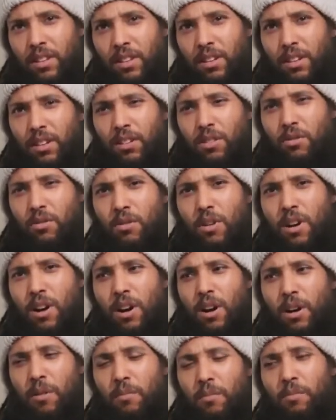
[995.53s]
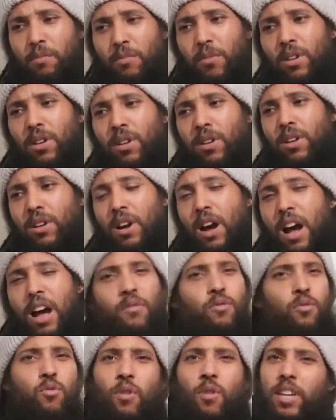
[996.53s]

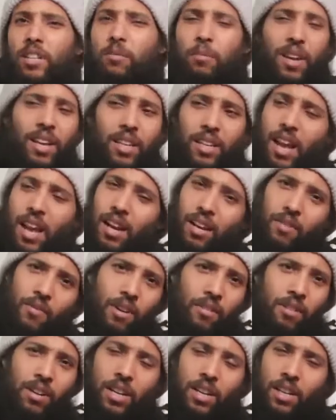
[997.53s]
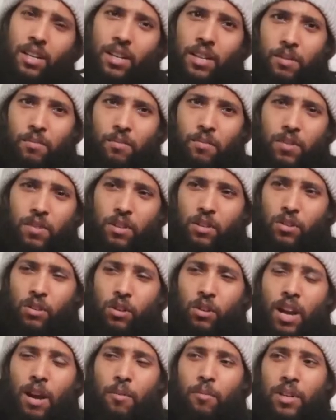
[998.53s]
I've always made that very clear.
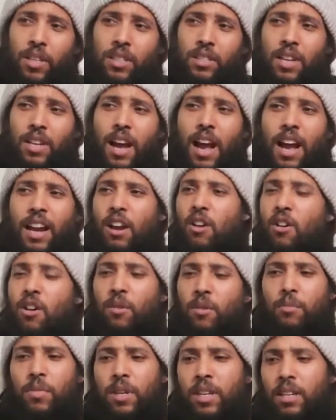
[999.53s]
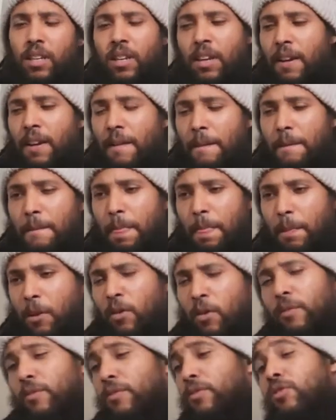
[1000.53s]
So that means that I can't be
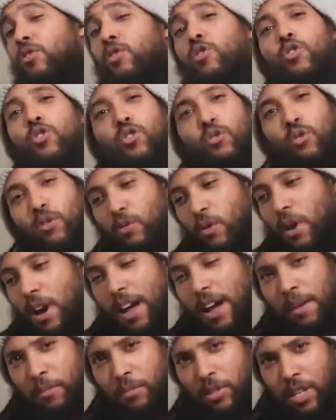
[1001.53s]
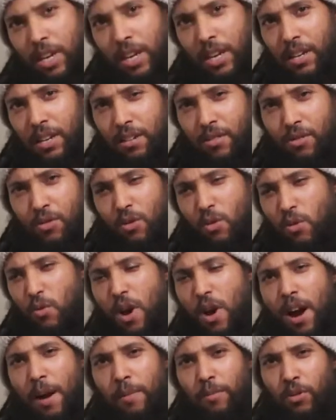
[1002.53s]
confused with what I'm saying or
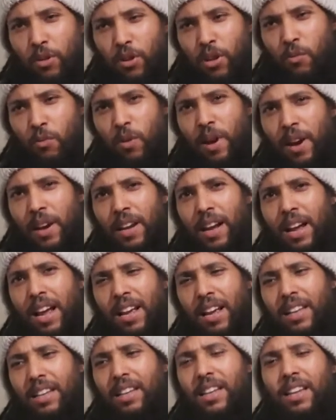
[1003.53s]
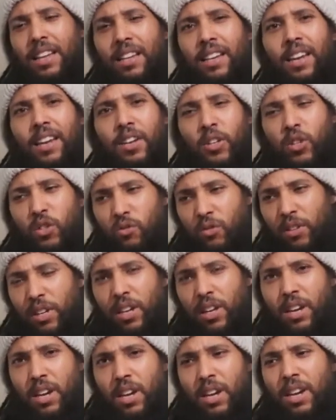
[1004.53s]
what I'm doing, where in history
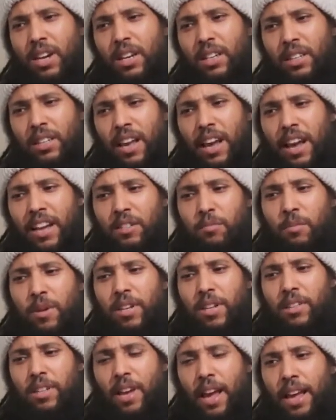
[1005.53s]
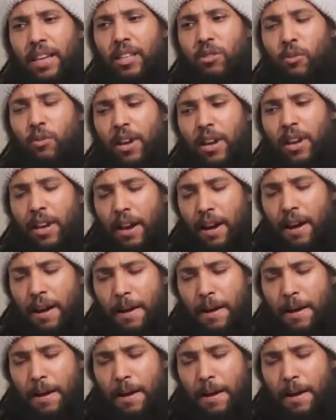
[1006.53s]
there has been times where